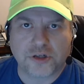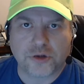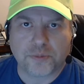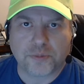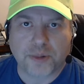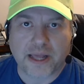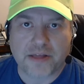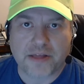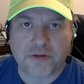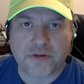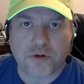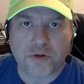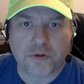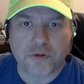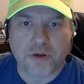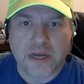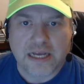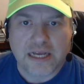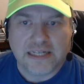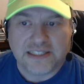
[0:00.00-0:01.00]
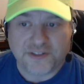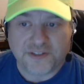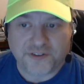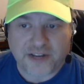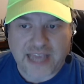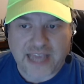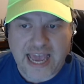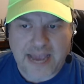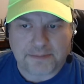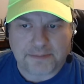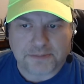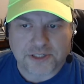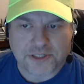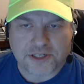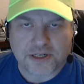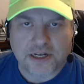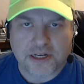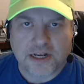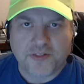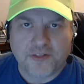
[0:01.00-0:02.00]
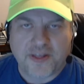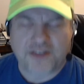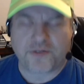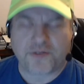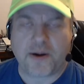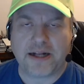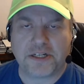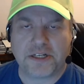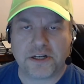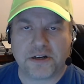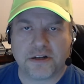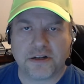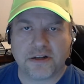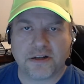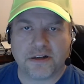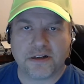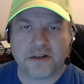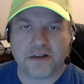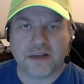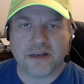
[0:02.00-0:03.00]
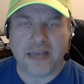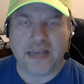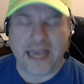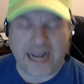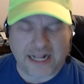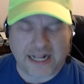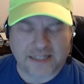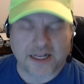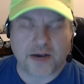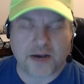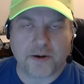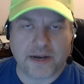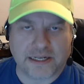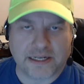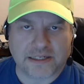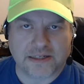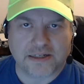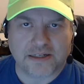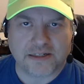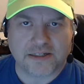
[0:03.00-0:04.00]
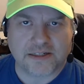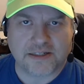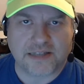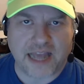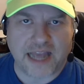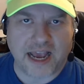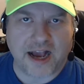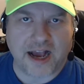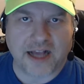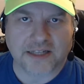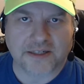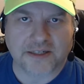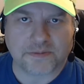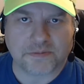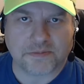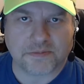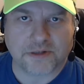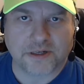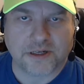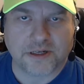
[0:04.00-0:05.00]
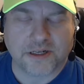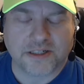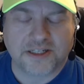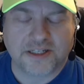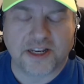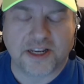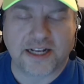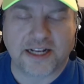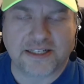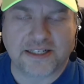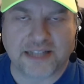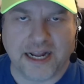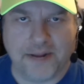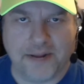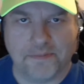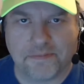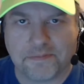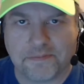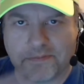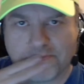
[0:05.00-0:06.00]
to play through different games. Thanks for watching, and as always, stay awesome. Till next time,